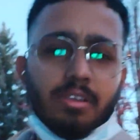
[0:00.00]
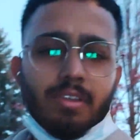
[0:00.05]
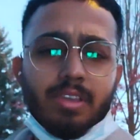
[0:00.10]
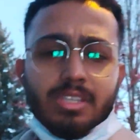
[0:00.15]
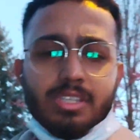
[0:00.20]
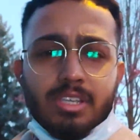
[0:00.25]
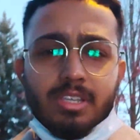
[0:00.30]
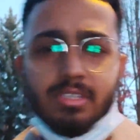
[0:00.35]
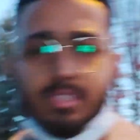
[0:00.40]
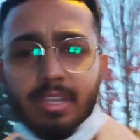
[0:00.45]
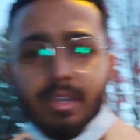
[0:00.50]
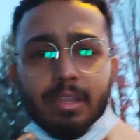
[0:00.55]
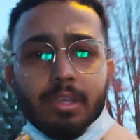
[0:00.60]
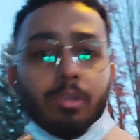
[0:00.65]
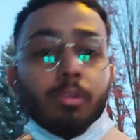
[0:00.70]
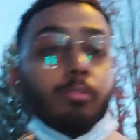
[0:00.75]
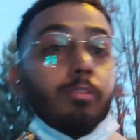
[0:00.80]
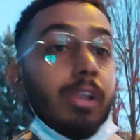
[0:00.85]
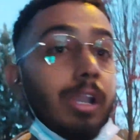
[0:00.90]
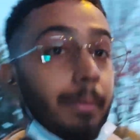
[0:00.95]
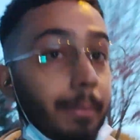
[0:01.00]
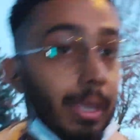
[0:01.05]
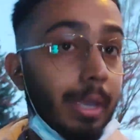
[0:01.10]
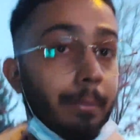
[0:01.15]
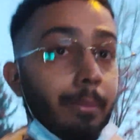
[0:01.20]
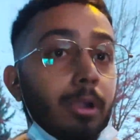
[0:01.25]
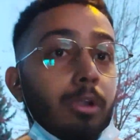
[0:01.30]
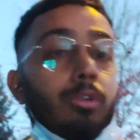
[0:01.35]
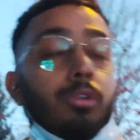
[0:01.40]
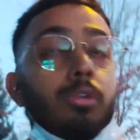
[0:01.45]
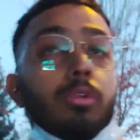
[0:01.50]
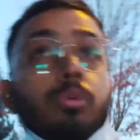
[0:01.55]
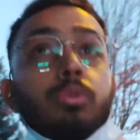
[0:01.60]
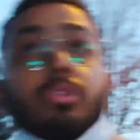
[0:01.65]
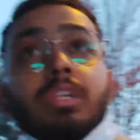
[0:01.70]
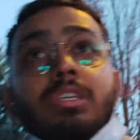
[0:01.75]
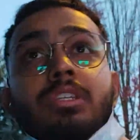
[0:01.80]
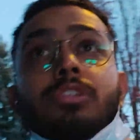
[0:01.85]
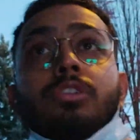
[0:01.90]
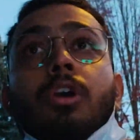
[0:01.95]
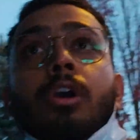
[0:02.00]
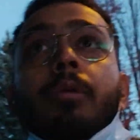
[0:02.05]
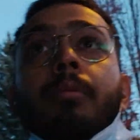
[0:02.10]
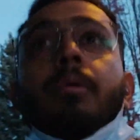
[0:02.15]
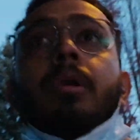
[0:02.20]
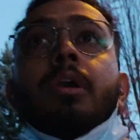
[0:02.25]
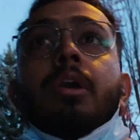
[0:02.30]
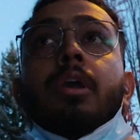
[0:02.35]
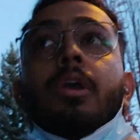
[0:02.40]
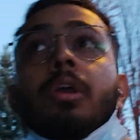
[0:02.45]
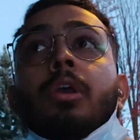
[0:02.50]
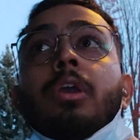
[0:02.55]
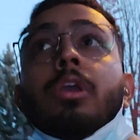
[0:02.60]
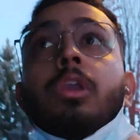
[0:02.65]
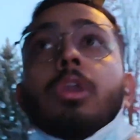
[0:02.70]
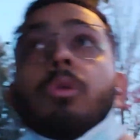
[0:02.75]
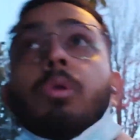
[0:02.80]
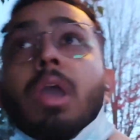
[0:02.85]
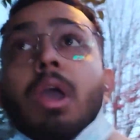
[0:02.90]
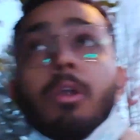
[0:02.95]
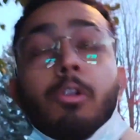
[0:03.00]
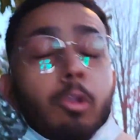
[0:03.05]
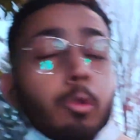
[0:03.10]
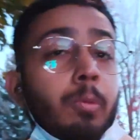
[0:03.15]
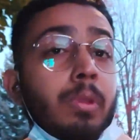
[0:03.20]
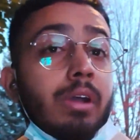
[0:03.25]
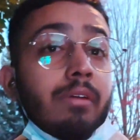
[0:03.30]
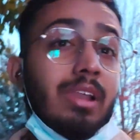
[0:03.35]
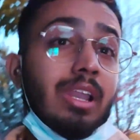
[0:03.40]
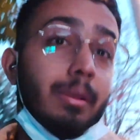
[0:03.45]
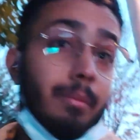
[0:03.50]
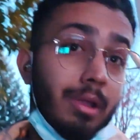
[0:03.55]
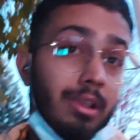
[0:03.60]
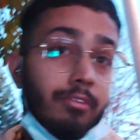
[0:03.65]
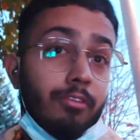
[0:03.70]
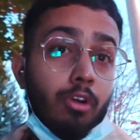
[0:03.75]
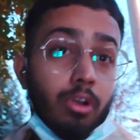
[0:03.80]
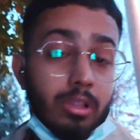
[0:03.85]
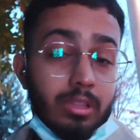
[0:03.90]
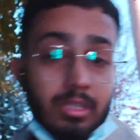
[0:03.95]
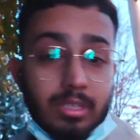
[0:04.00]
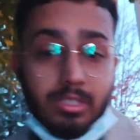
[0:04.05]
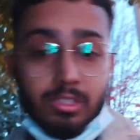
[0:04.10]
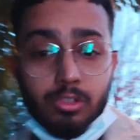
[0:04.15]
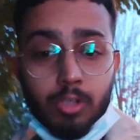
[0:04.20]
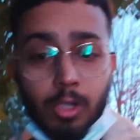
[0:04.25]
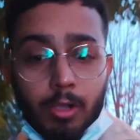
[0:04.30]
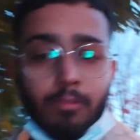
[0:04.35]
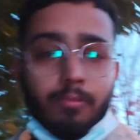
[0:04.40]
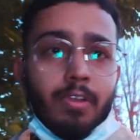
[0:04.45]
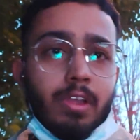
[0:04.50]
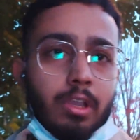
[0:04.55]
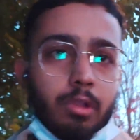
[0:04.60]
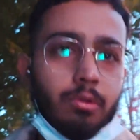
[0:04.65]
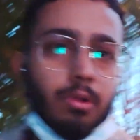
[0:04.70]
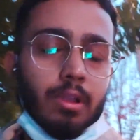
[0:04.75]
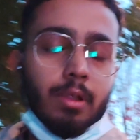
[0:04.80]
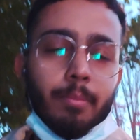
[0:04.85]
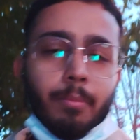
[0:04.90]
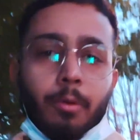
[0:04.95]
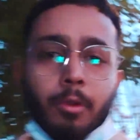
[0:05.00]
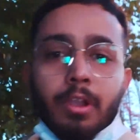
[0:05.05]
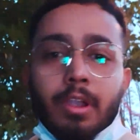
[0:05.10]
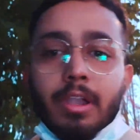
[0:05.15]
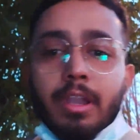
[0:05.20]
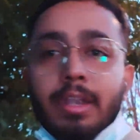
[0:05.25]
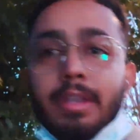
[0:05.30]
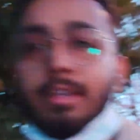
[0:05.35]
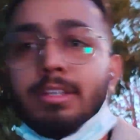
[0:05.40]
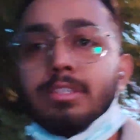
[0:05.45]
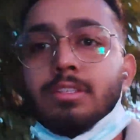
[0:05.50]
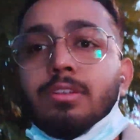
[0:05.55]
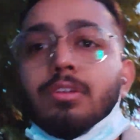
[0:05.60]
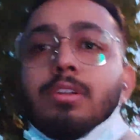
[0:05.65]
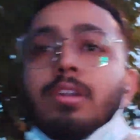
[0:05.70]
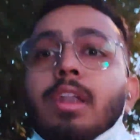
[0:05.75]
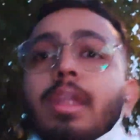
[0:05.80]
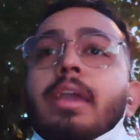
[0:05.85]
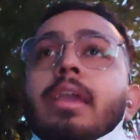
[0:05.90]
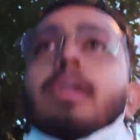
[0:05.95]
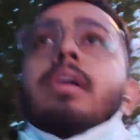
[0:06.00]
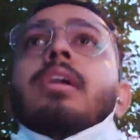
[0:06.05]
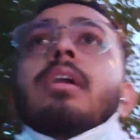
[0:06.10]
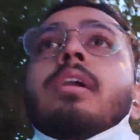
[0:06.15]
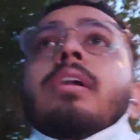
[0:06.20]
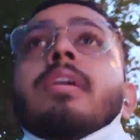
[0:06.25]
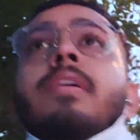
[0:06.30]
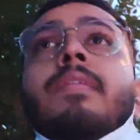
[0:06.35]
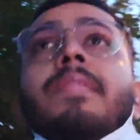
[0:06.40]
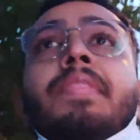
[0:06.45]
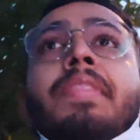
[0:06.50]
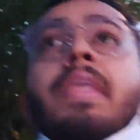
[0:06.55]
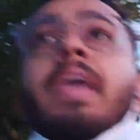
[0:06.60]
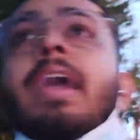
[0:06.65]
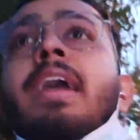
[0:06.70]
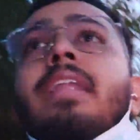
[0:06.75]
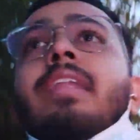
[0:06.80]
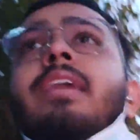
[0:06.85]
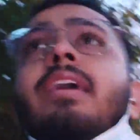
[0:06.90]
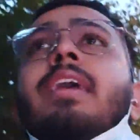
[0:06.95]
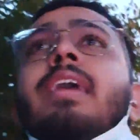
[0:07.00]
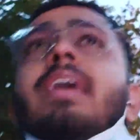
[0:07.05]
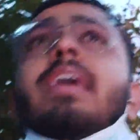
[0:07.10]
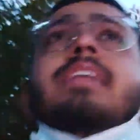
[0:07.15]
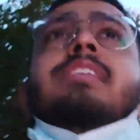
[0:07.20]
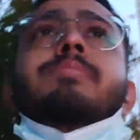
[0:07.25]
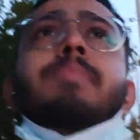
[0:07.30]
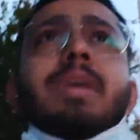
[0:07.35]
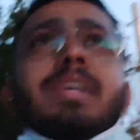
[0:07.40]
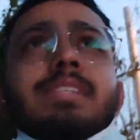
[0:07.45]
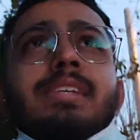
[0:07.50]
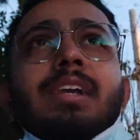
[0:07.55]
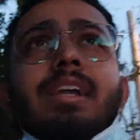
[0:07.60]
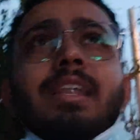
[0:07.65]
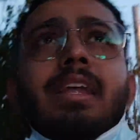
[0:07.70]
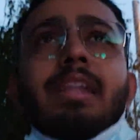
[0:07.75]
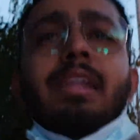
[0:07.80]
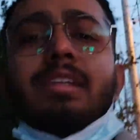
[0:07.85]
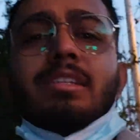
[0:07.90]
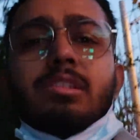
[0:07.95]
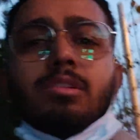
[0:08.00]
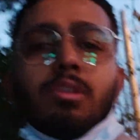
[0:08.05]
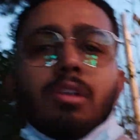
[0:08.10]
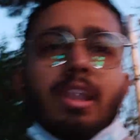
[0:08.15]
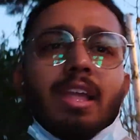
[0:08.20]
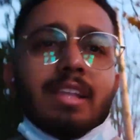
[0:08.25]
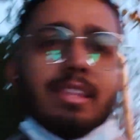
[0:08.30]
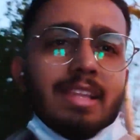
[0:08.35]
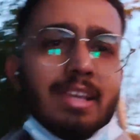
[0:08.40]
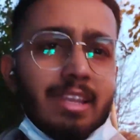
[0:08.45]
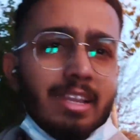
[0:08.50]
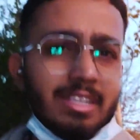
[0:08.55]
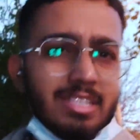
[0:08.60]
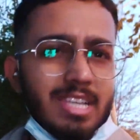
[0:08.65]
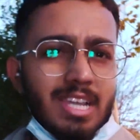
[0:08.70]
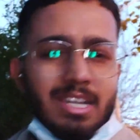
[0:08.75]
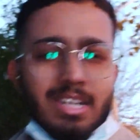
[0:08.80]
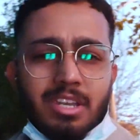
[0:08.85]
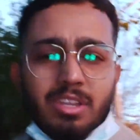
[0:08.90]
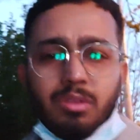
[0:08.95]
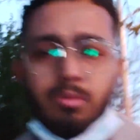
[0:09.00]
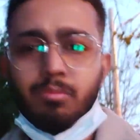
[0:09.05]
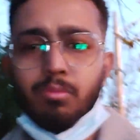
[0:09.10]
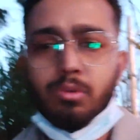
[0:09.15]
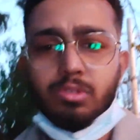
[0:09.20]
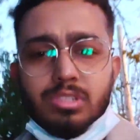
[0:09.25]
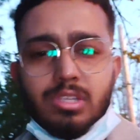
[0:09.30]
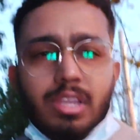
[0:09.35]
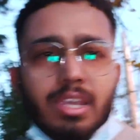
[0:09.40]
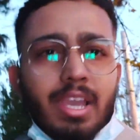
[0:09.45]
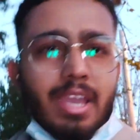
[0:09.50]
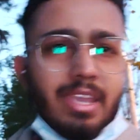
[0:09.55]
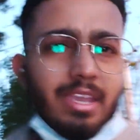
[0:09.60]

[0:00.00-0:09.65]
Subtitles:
questions that you will be able to do this job. You have to be available for this job when you are appointed. It's not like, and it's basically, it's not like they reject you. Mostly